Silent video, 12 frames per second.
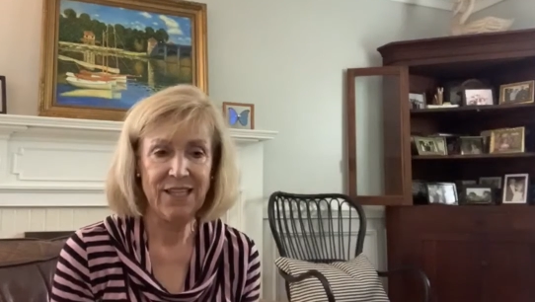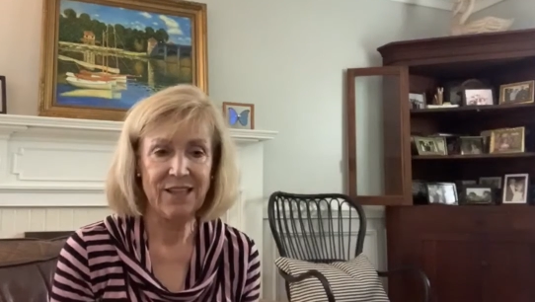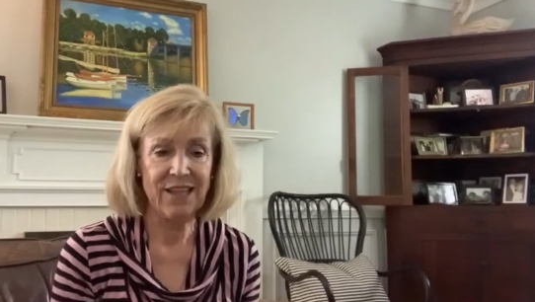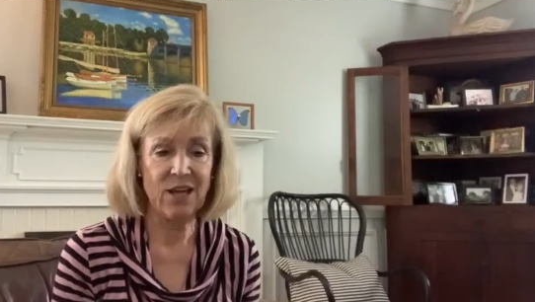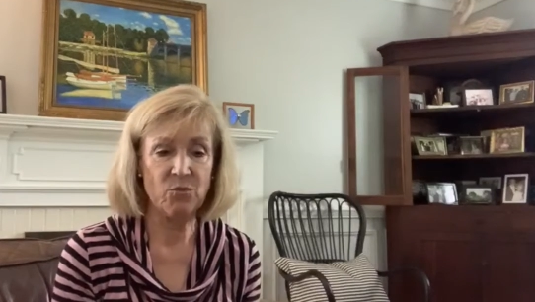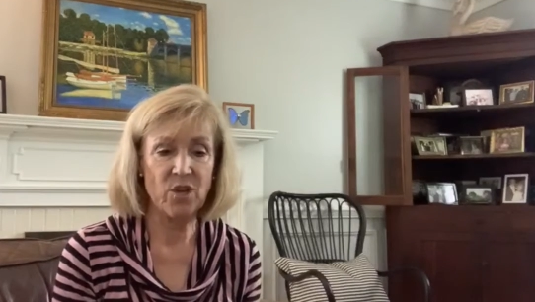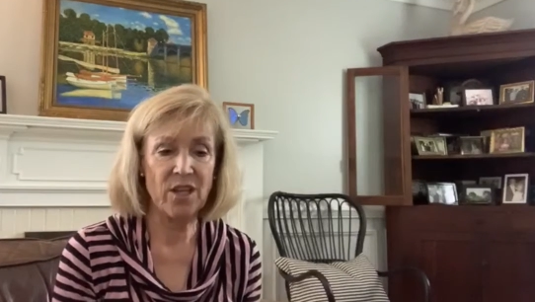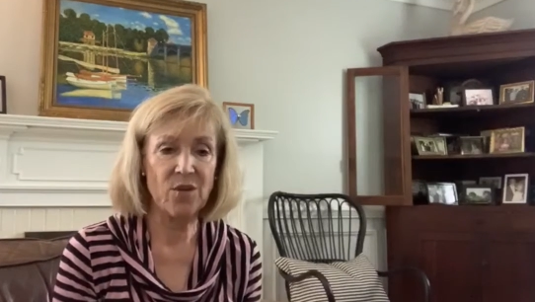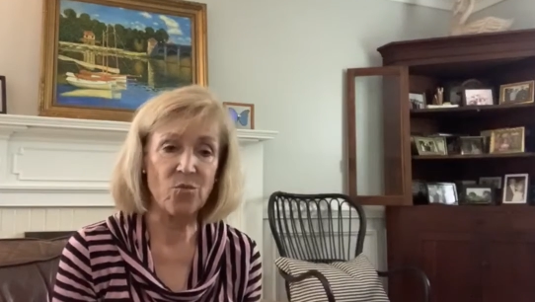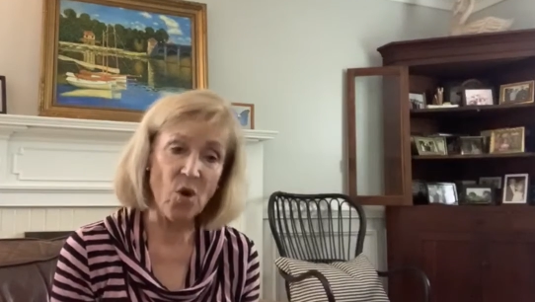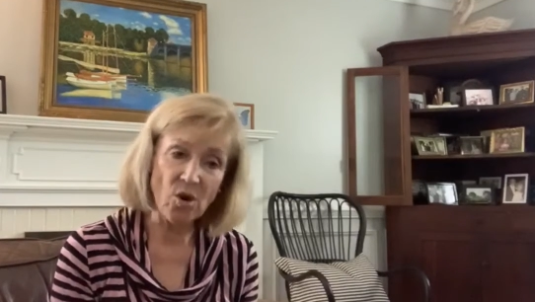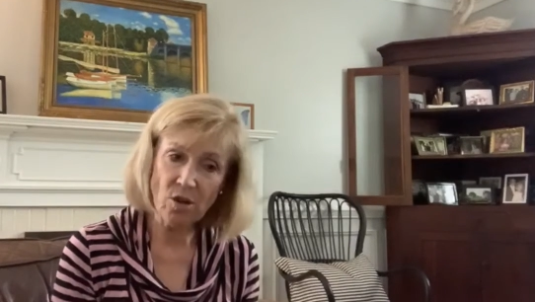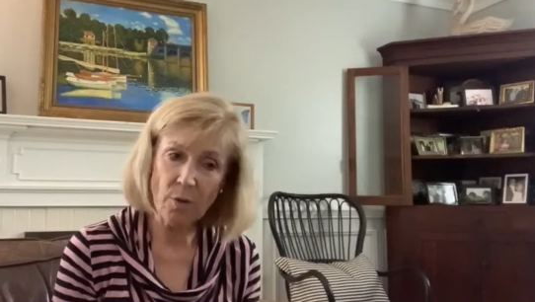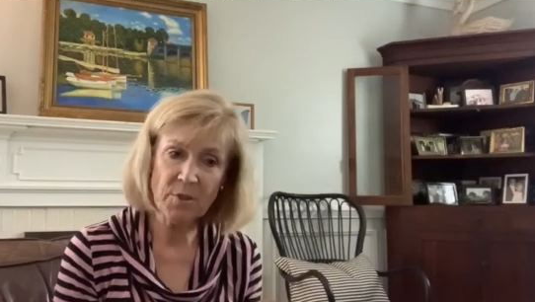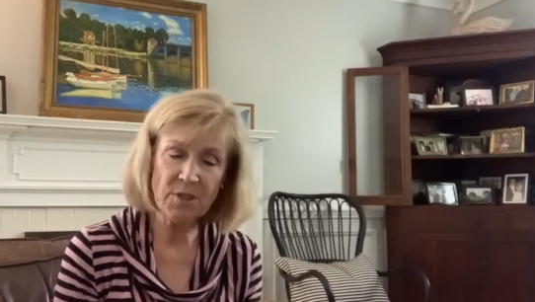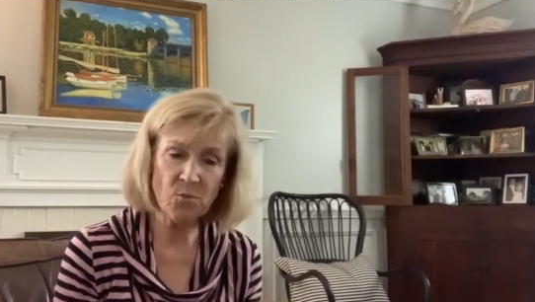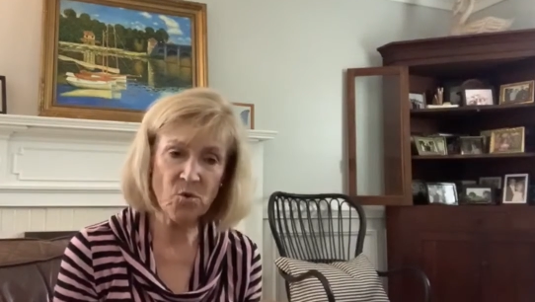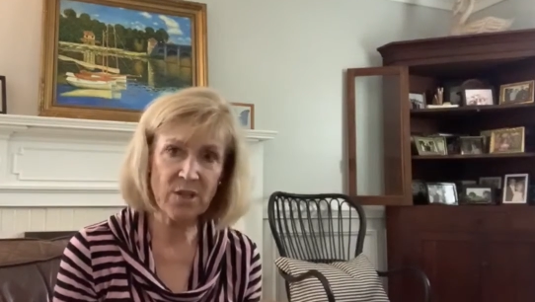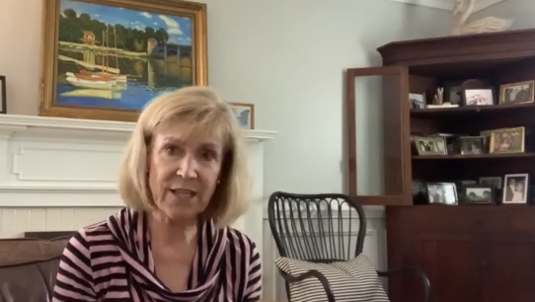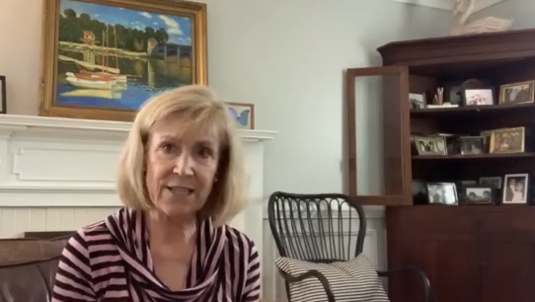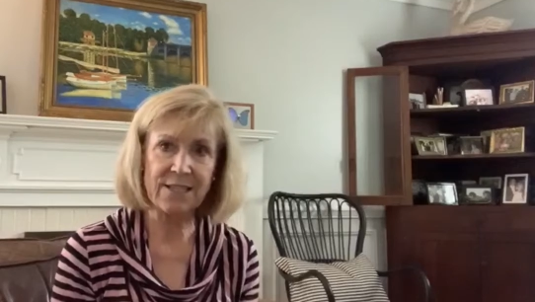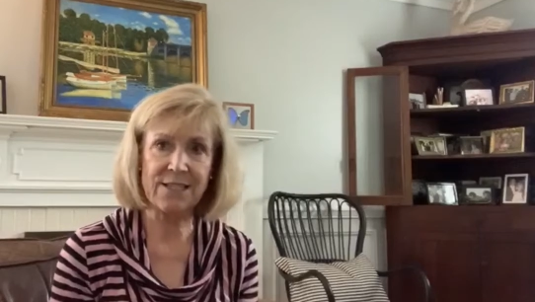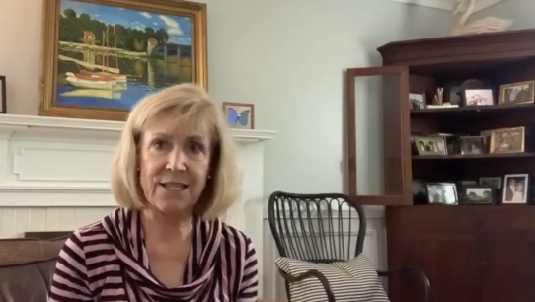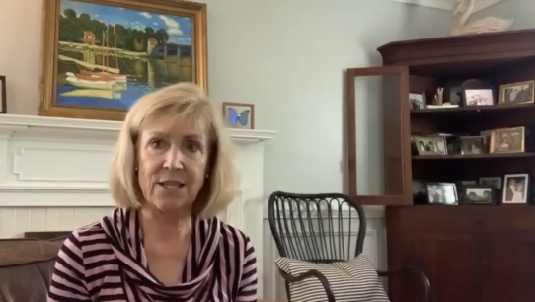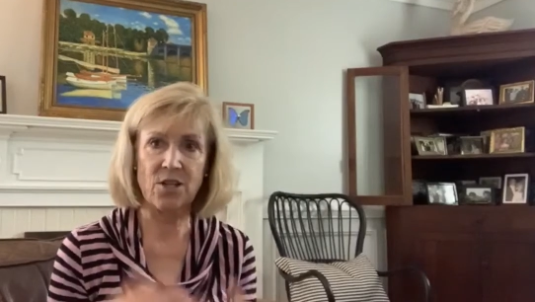That we woke up in the morning and said,